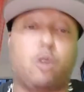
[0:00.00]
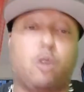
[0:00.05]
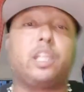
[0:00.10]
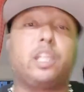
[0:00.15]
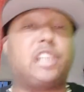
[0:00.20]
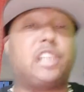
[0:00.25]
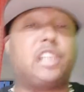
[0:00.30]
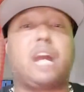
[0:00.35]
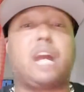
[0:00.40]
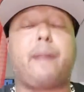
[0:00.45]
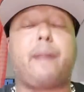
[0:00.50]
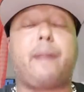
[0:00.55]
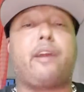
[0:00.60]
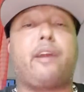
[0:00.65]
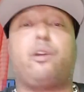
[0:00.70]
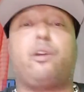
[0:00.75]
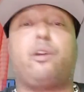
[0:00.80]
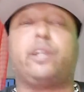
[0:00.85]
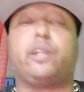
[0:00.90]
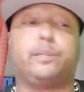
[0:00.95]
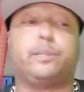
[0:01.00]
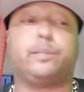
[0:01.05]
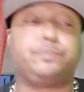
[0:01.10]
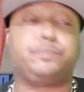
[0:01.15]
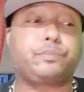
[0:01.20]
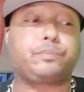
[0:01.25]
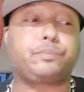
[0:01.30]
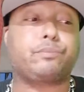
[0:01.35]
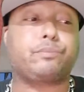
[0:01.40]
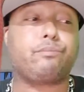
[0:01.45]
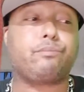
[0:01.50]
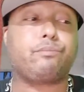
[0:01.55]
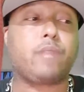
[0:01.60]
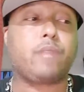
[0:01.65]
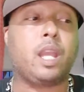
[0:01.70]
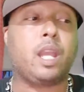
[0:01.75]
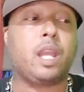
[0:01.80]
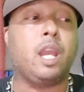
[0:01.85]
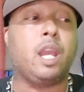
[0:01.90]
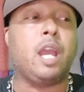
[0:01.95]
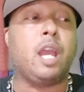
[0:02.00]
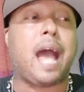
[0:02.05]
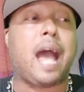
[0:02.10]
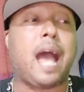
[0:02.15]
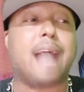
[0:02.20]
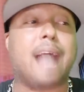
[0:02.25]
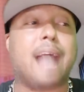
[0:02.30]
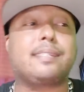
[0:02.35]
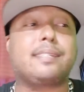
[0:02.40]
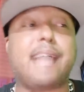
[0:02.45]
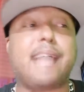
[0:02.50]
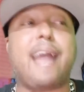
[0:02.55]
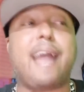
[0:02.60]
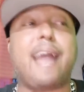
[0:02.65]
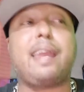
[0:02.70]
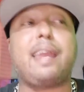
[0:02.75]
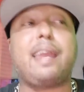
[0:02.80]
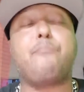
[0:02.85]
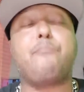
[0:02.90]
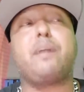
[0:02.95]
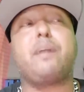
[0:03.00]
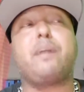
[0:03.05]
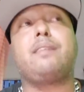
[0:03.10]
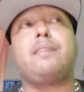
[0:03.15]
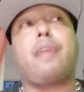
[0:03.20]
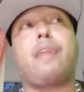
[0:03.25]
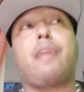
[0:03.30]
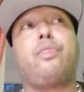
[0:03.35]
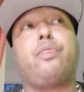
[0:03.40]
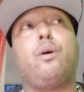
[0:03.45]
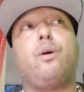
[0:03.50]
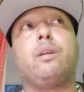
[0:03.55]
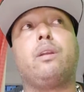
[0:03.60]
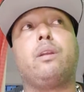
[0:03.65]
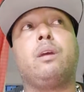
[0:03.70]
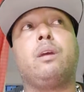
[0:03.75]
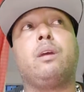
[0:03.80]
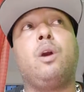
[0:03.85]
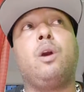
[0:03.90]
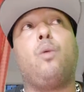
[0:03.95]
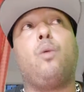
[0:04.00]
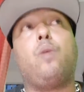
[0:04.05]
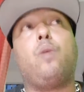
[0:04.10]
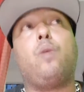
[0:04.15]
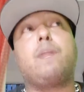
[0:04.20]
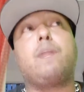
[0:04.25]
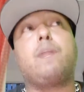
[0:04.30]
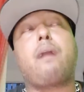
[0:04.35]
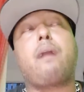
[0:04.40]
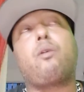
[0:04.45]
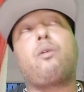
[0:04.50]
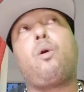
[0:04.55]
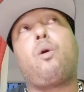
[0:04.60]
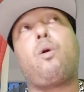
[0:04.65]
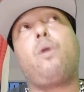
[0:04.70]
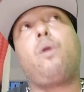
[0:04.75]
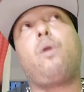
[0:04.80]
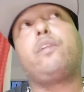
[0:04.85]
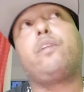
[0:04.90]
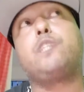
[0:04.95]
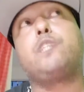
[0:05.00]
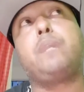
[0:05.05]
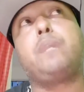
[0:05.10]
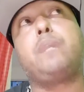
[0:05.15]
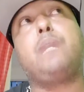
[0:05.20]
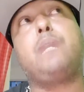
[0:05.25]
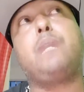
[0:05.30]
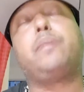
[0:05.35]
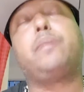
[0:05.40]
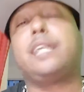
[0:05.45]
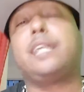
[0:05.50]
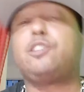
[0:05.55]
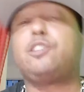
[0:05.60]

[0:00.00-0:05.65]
to John about it earlier. I sat in that bed and I thought, what about all these people that